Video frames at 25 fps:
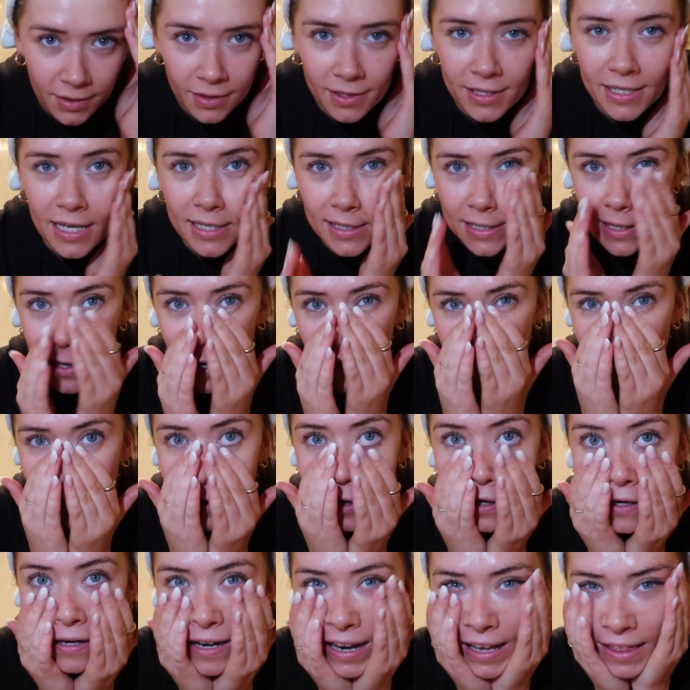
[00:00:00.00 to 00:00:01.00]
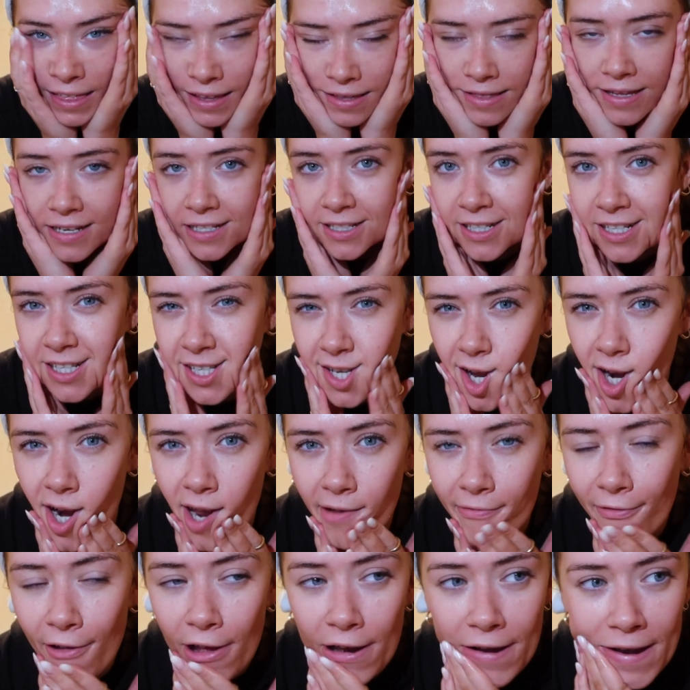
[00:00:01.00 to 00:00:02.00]
Does that sound like fun? I think that does sound
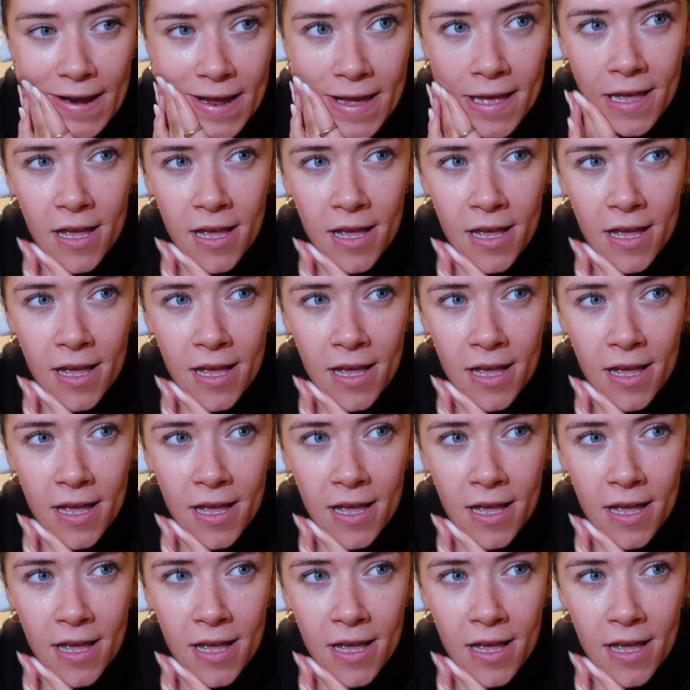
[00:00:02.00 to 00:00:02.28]
like fun.